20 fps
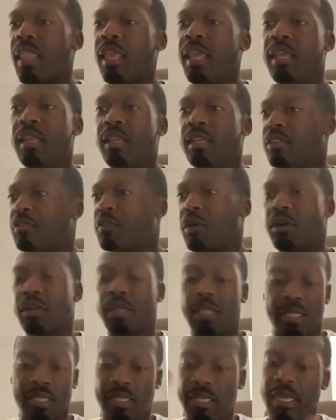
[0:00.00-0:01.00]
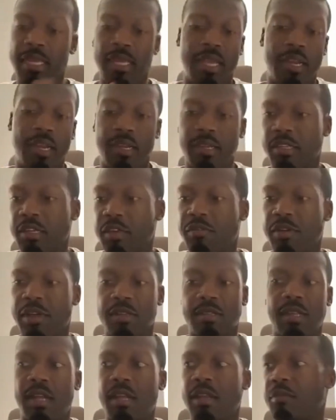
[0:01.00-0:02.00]
And as far as taking care of yourself
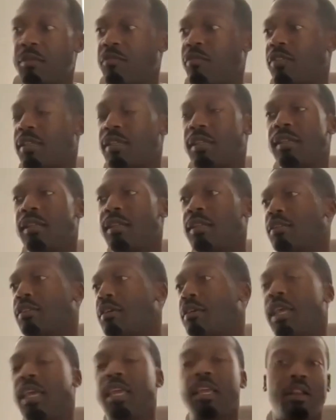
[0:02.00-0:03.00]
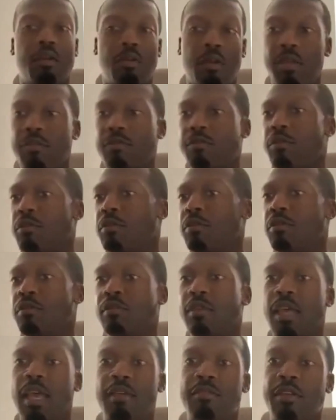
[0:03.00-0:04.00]
outside of the facility, so eating the right
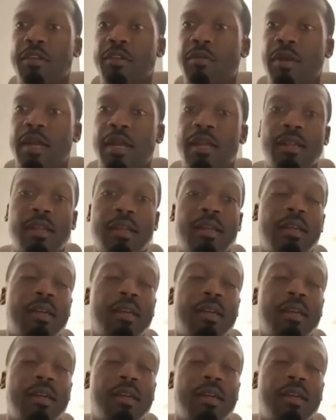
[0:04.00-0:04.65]
foods, having the right